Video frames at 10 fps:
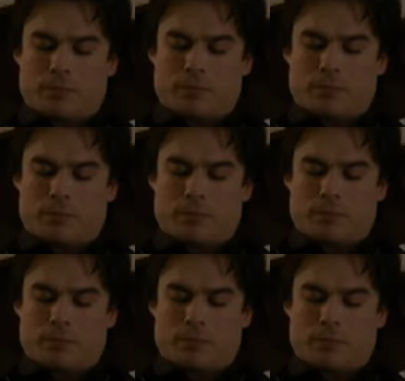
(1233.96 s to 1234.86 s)

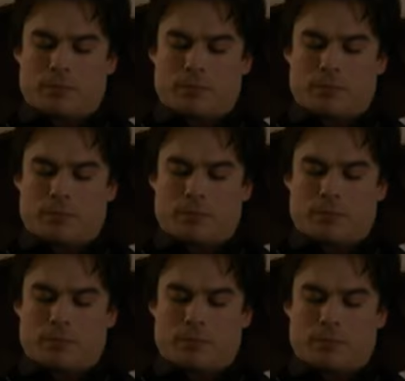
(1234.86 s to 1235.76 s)

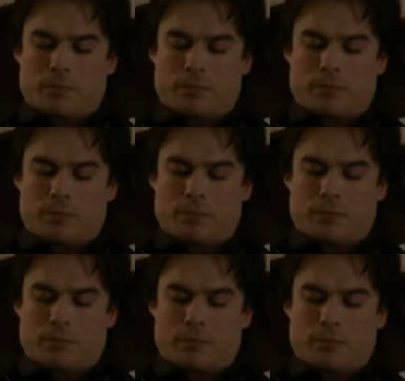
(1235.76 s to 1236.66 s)

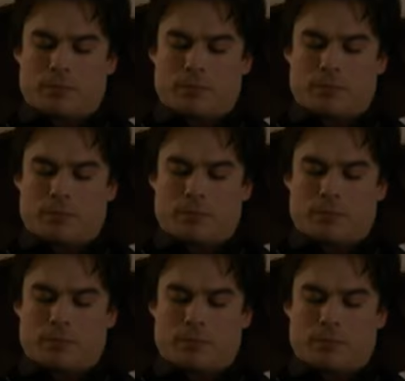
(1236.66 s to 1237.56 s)

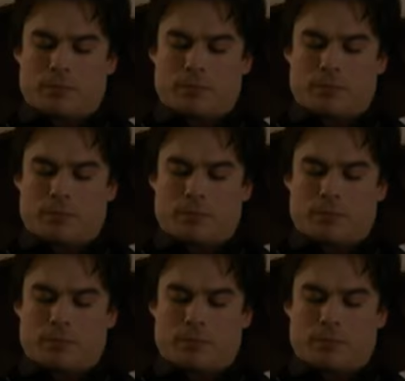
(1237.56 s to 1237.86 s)
This is a still picture; no speech is visible.